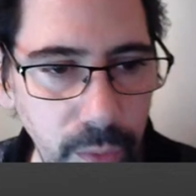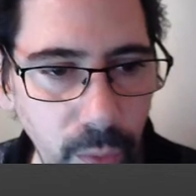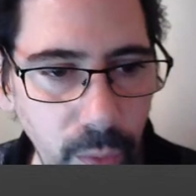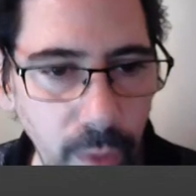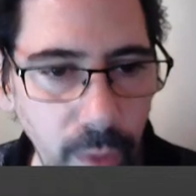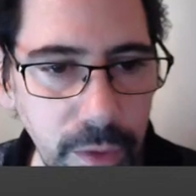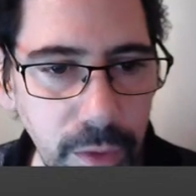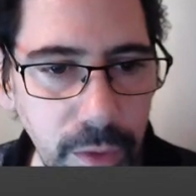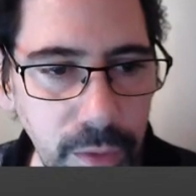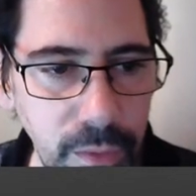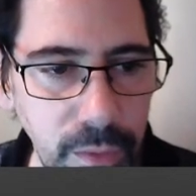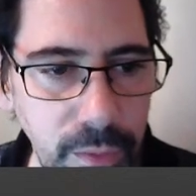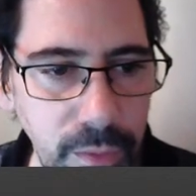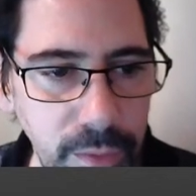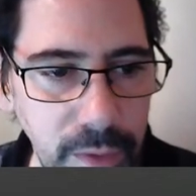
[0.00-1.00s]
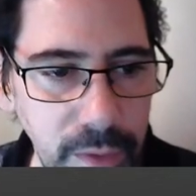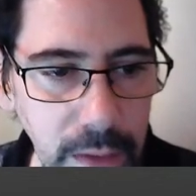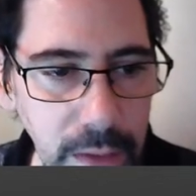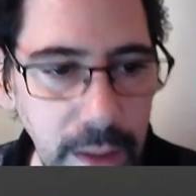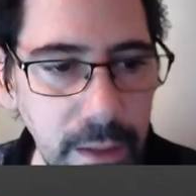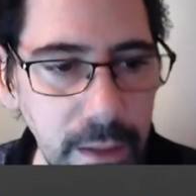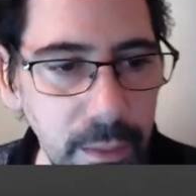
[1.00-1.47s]
once you
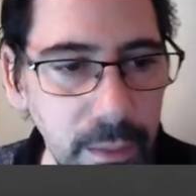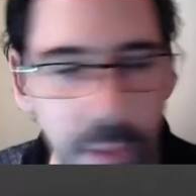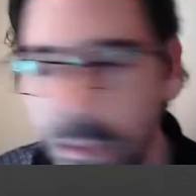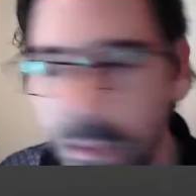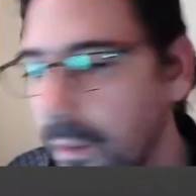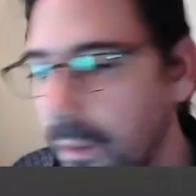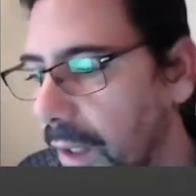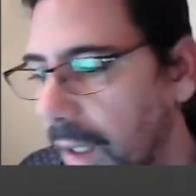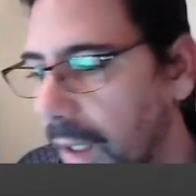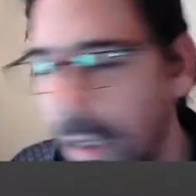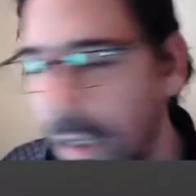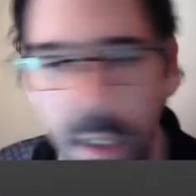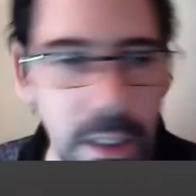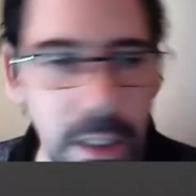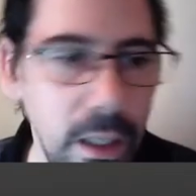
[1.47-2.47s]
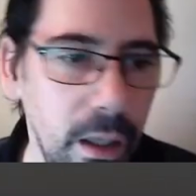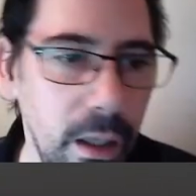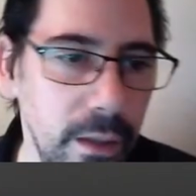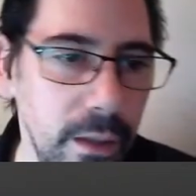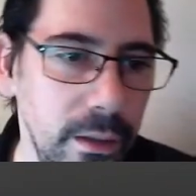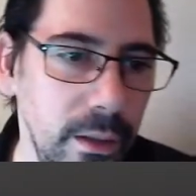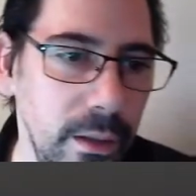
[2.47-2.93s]
delete something, it's
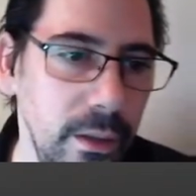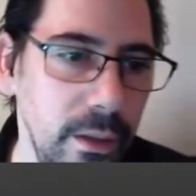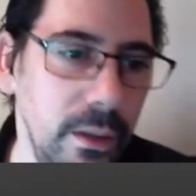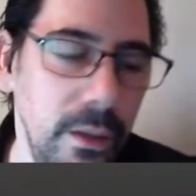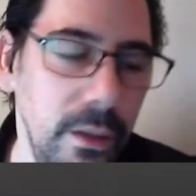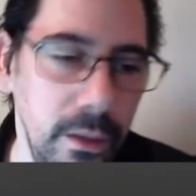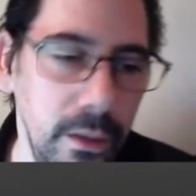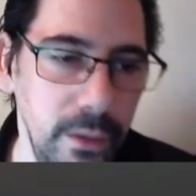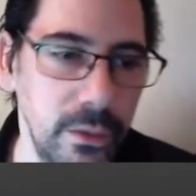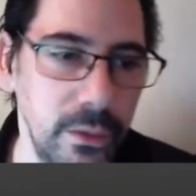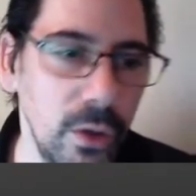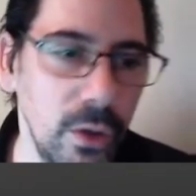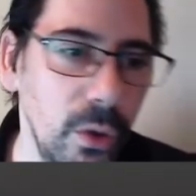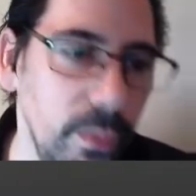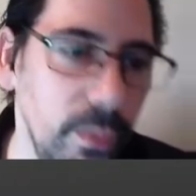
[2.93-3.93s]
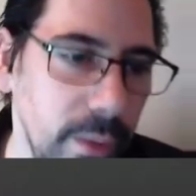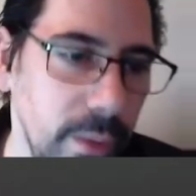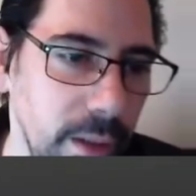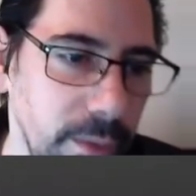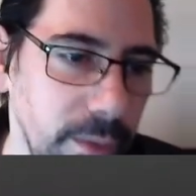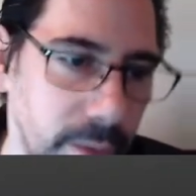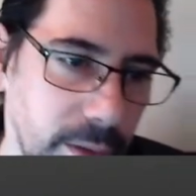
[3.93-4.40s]
gone. So be
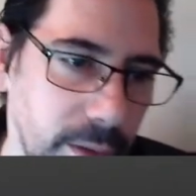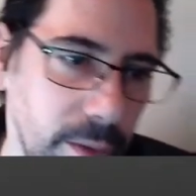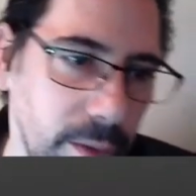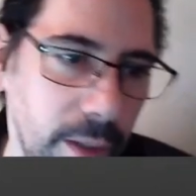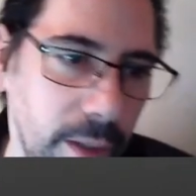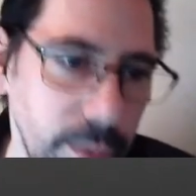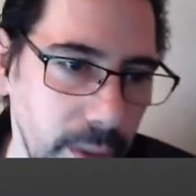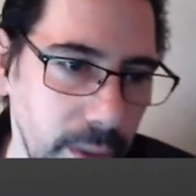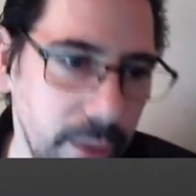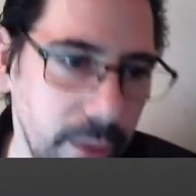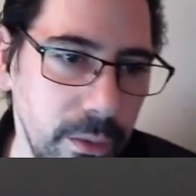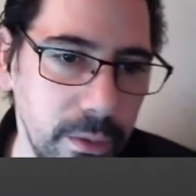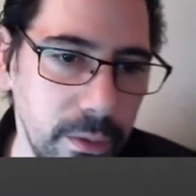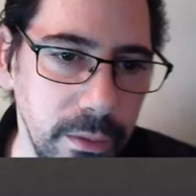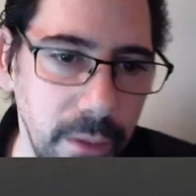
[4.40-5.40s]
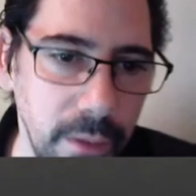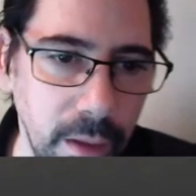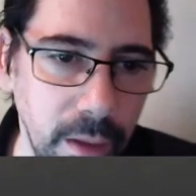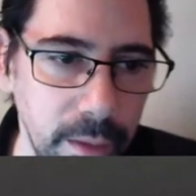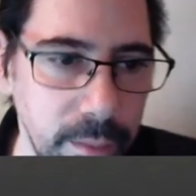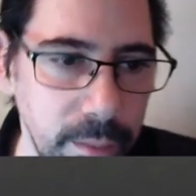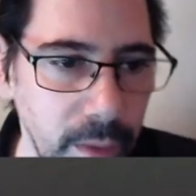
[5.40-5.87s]
careful. And so that's why I use
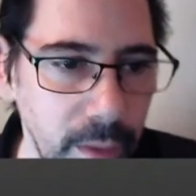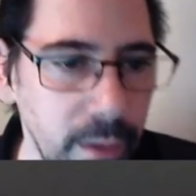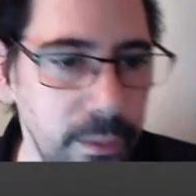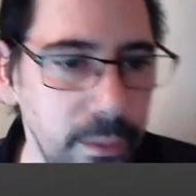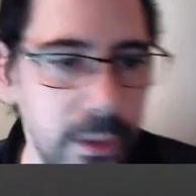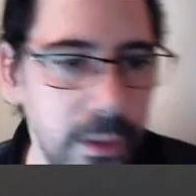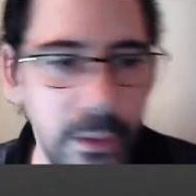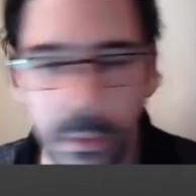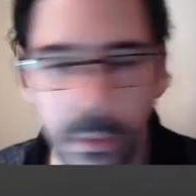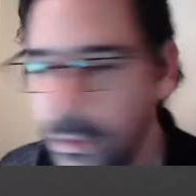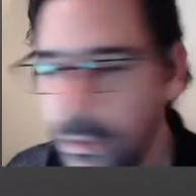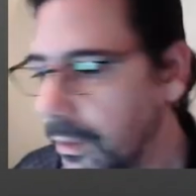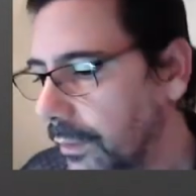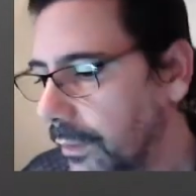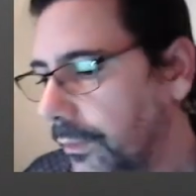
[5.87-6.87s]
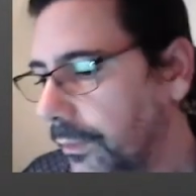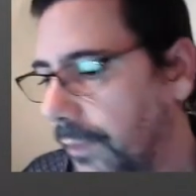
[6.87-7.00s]
mkdir instead of